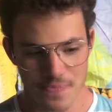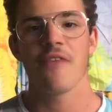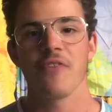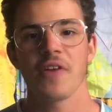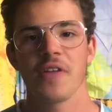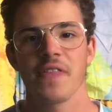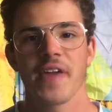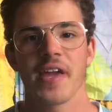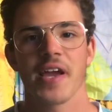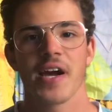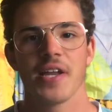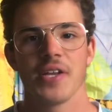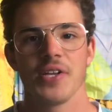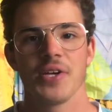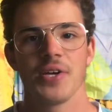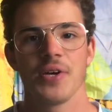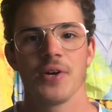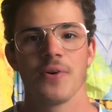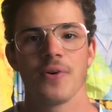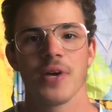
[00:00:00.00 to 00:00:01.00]
Everything I
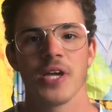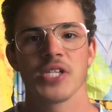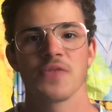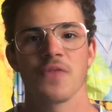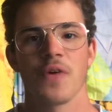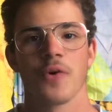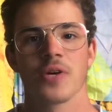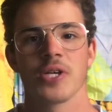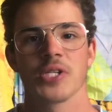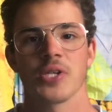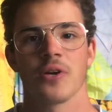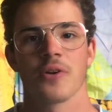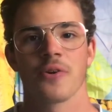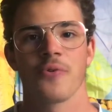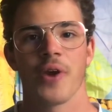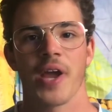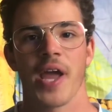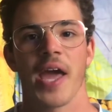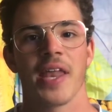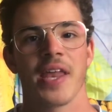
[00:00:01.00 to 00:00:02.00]
do is focused on
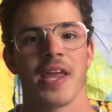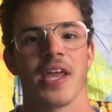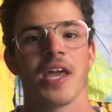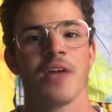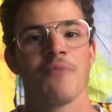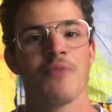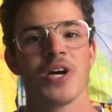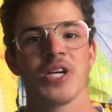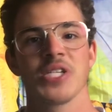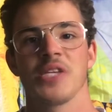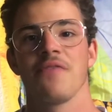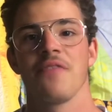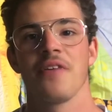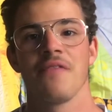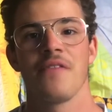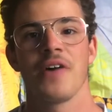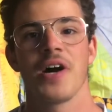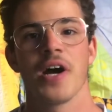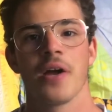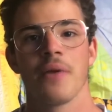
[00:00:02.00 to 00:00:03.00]
creating immersive
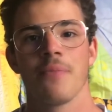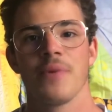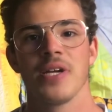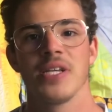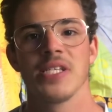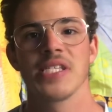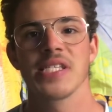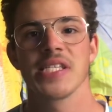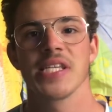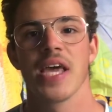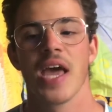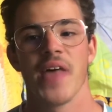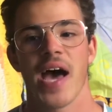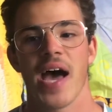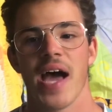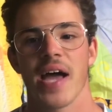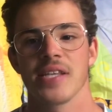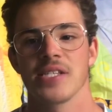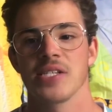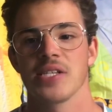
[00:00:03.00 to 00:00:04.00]
environments
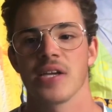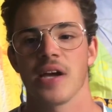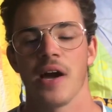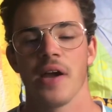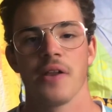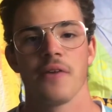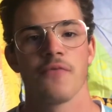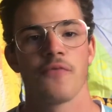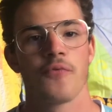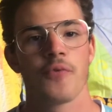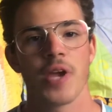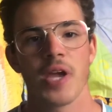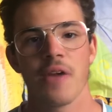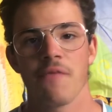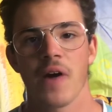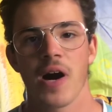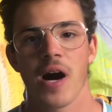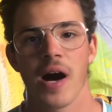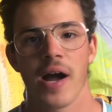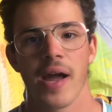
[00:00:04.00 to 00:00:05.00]
that kind of
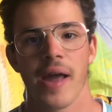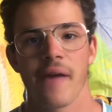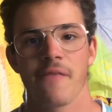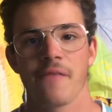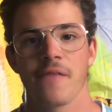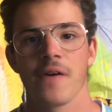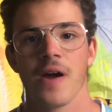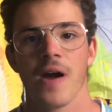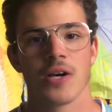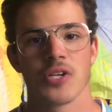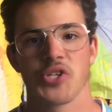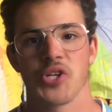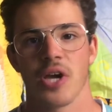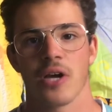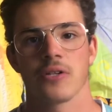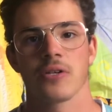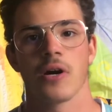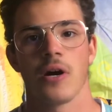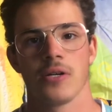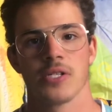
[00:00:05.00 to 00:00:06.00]
revive our
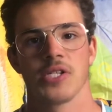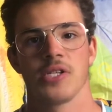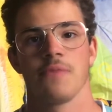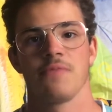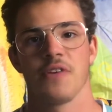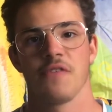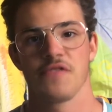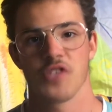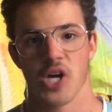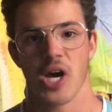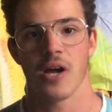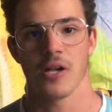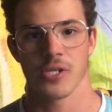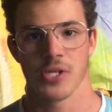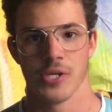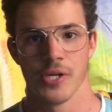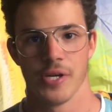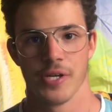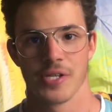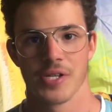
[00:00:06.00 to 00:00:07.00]
shared concept of
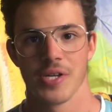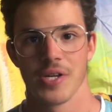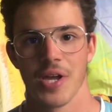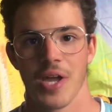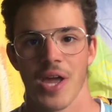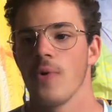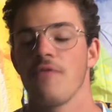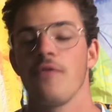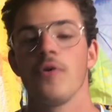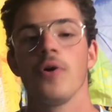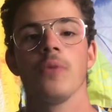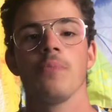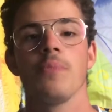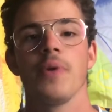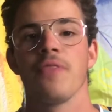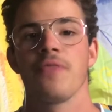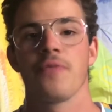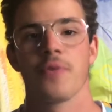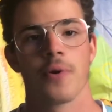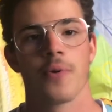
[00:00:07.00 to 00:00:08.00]
childhood. We've all
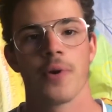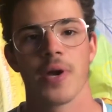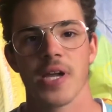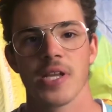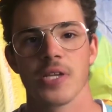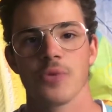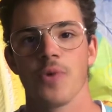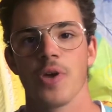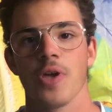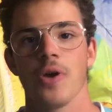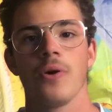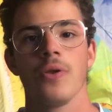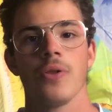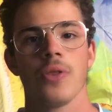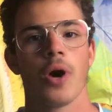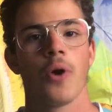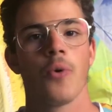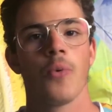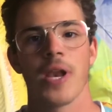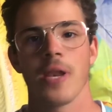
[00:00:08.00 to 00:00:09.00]
been through it, we all
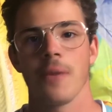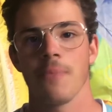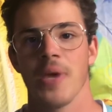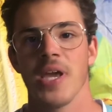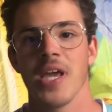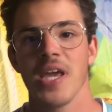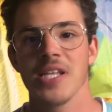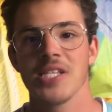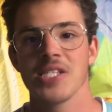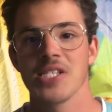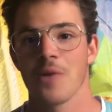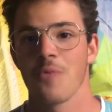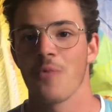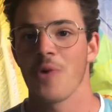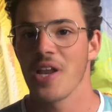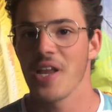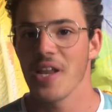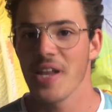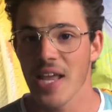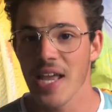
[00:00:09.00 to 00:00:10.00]
know what it means and
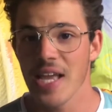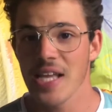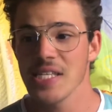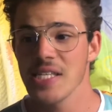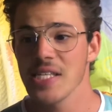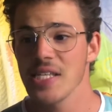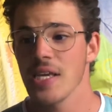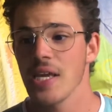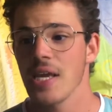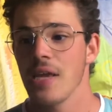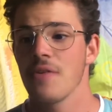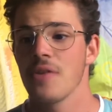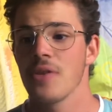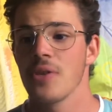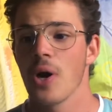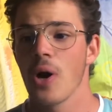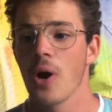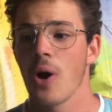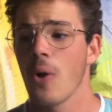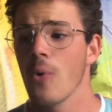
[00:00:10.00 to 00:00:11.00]
what it is. Even
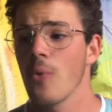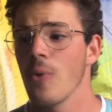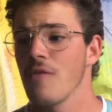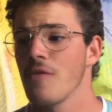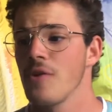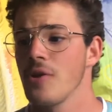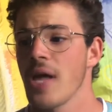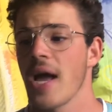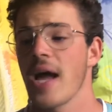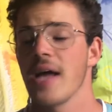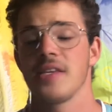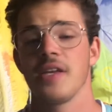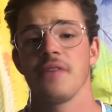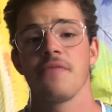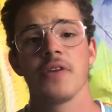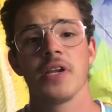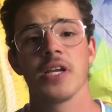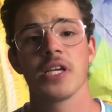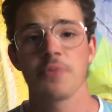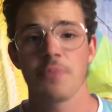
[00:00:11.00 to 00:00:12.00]
though we've all had
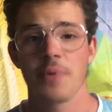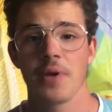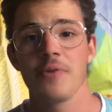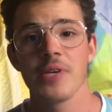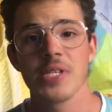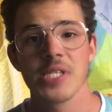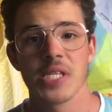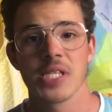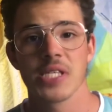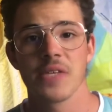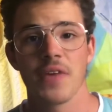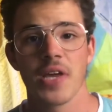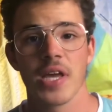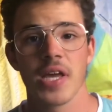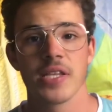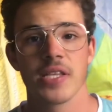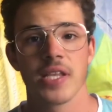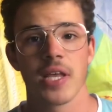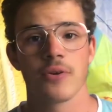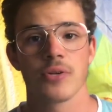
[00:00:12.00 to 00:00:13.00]
different experiences of
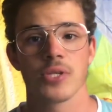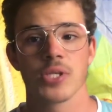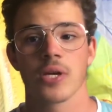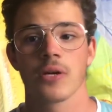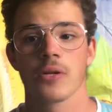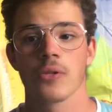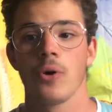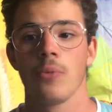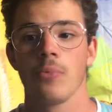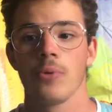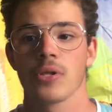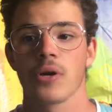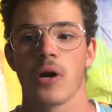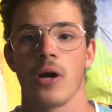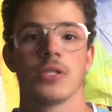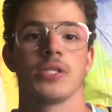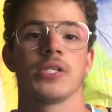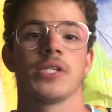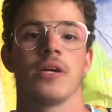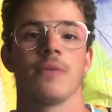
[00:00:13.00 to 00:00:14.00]
it, there's a global
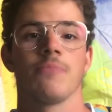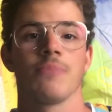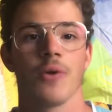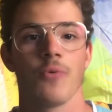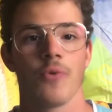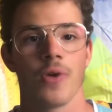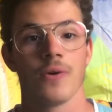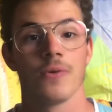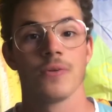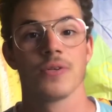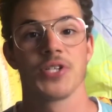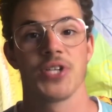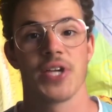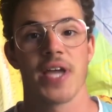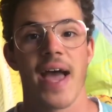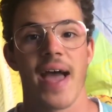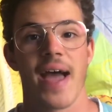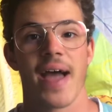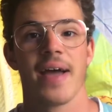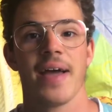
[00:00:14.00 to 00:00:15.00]
concept that we all
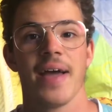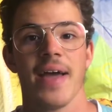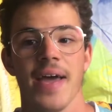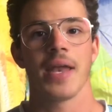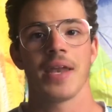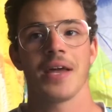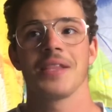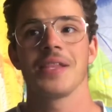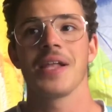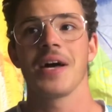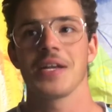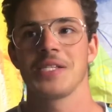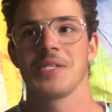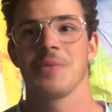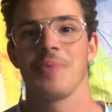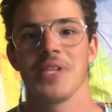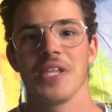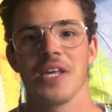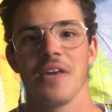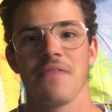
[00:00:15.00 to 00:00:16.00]
share. And I like to
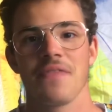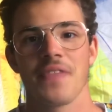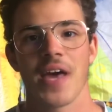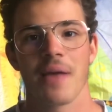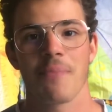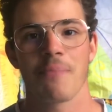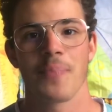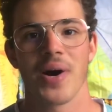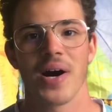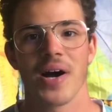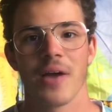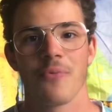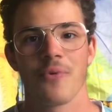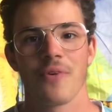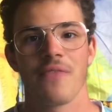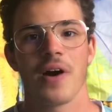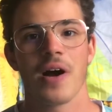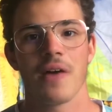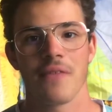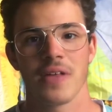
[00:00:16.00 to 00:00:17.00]
believe that by
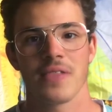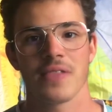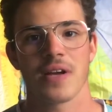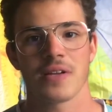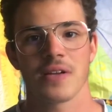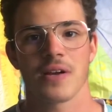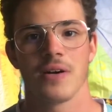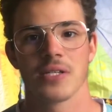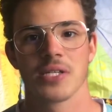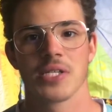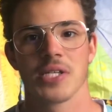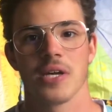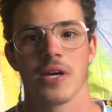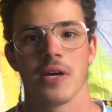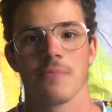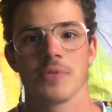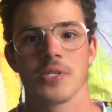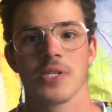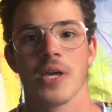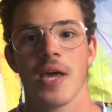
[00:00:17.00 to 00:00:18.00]
reviving that
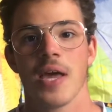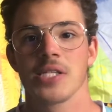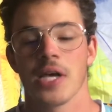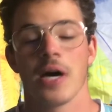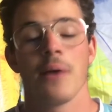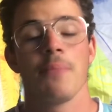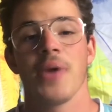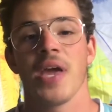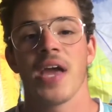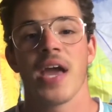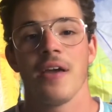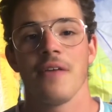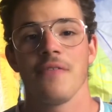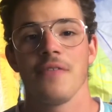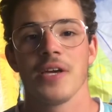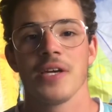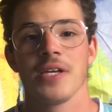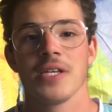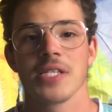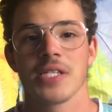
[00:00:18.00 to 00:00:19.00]
concept, some
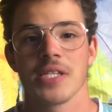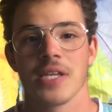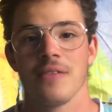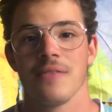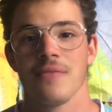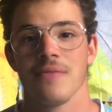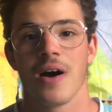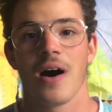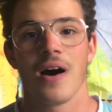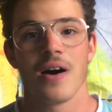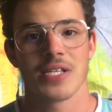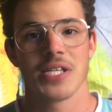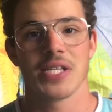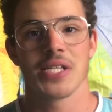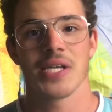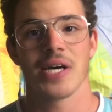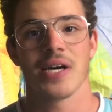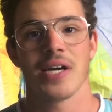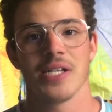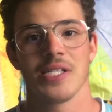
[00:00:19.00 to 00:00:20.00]
behaviors in our
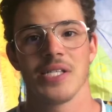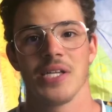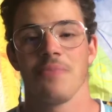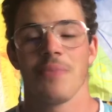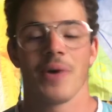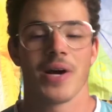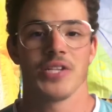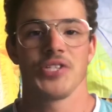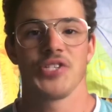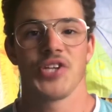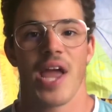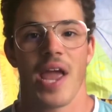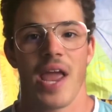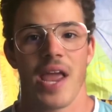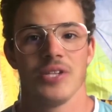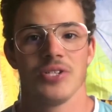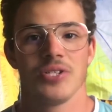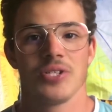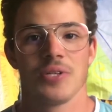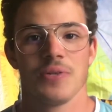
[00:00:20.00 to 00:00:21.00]
society might
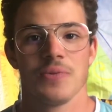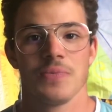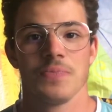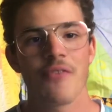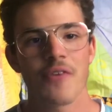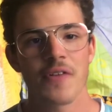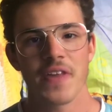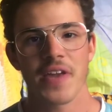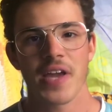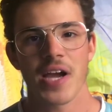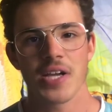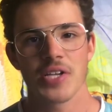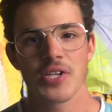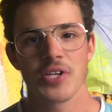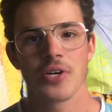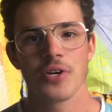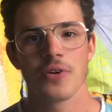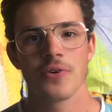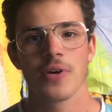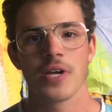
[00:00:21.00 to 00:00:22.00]
change. Everything I
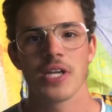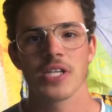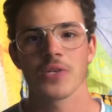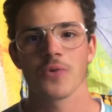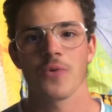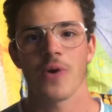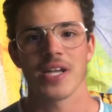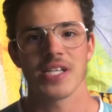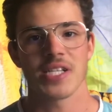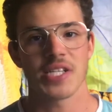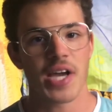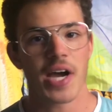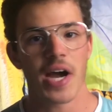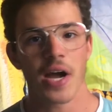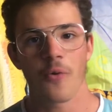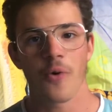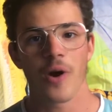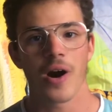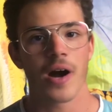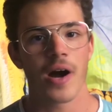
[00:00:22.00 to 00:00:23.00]
do is quite
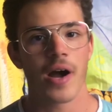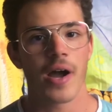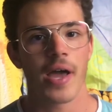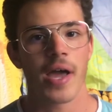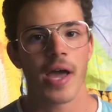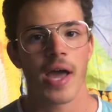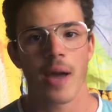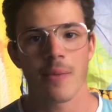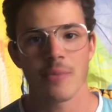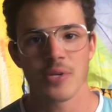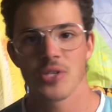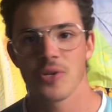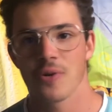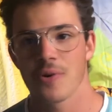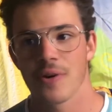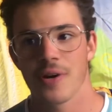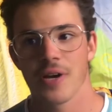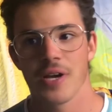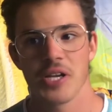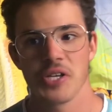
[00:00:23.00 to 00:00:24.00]
DIY,
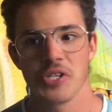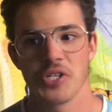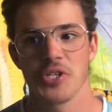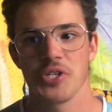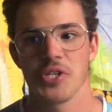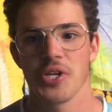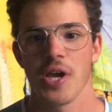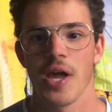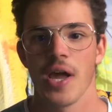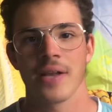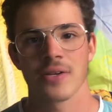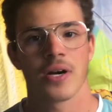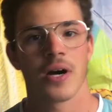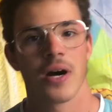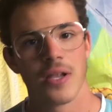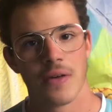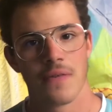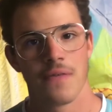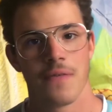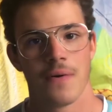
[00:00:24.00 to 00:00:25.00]
amateurish, and
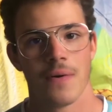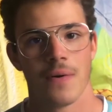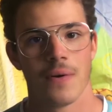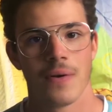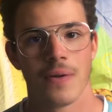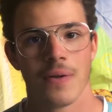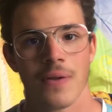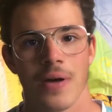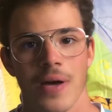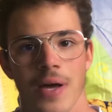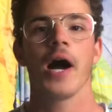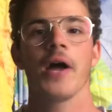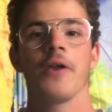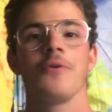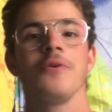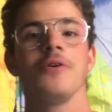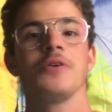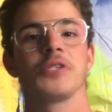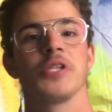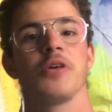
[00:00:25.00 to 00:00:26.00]
colorful. I
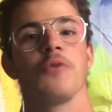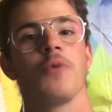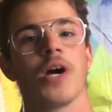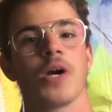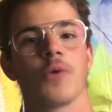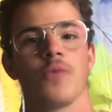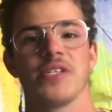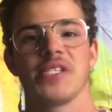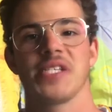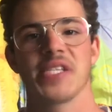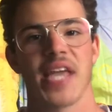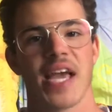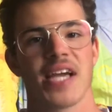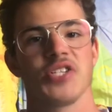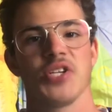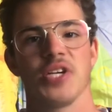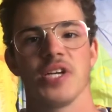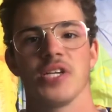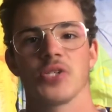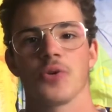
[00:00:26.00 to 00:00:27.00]
don't usually work with
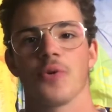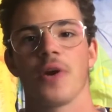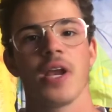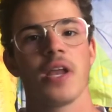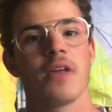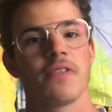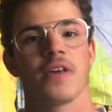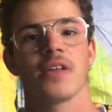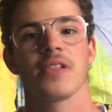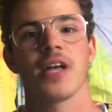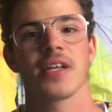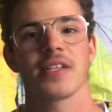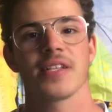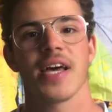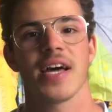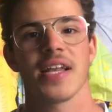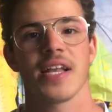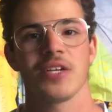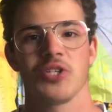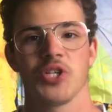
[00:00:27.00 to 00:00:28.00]
sketches or anything like
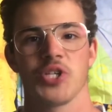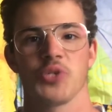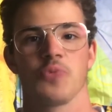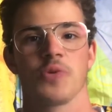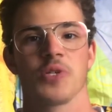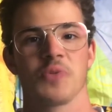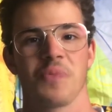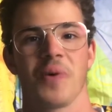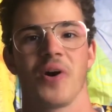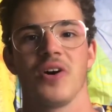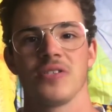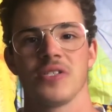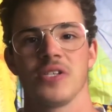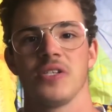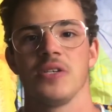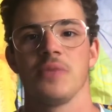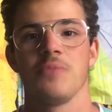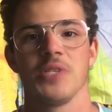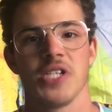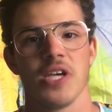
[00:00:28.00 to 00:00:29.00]
that, I just respond to
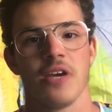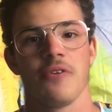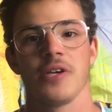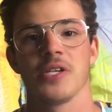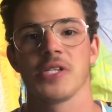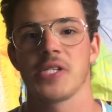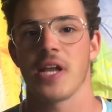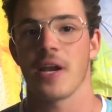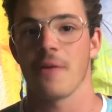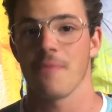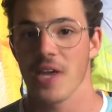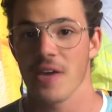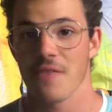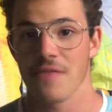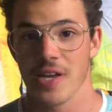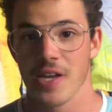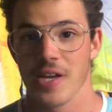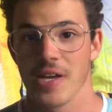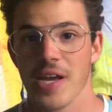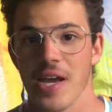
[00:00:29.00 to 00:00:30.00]
the materials that I'm
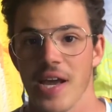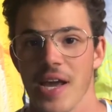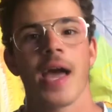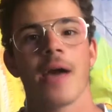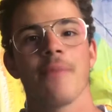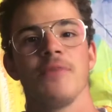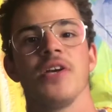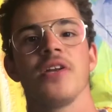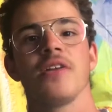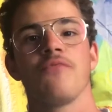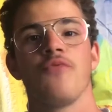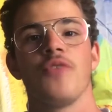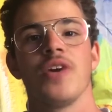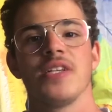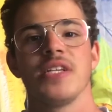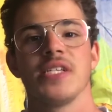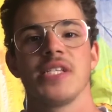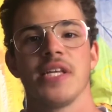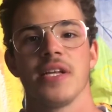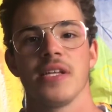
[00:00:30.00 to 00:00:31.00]
given. A Cabinet of
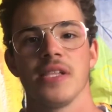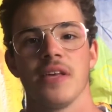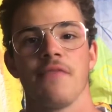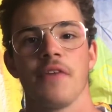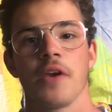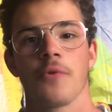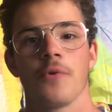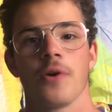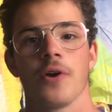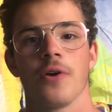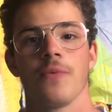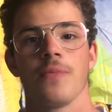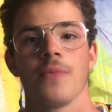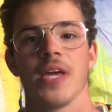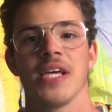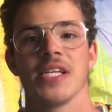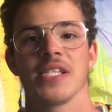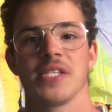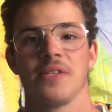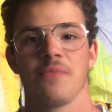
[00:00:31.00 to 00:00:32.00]
Wonders in a Living Room
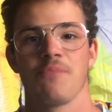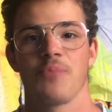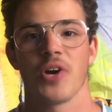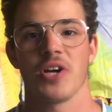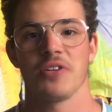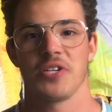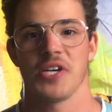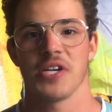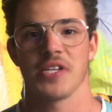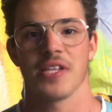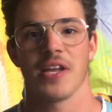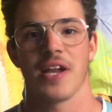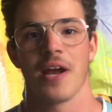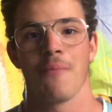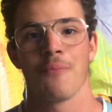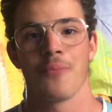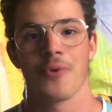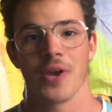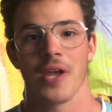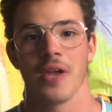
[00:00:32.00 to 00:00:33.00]
is the project that
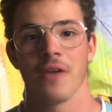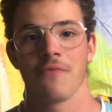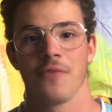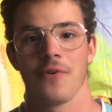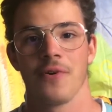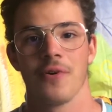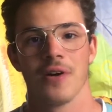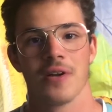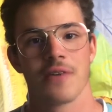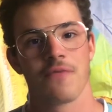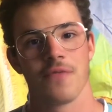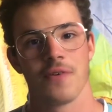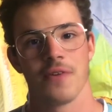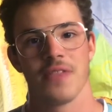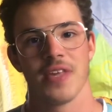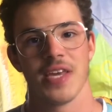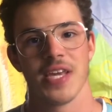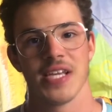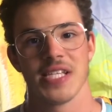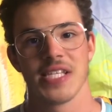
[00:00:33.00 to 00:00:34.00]
I'm bringing forward for
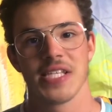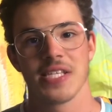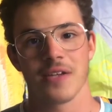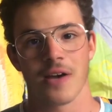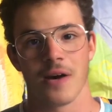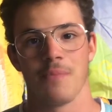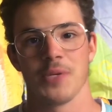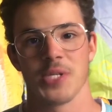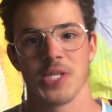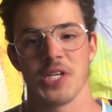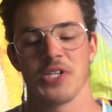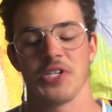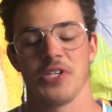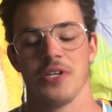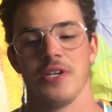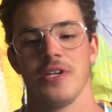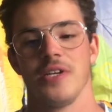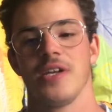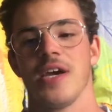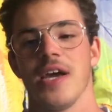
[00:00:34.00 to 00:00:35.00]
this
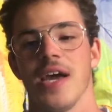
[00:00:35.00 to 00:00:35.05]
competition.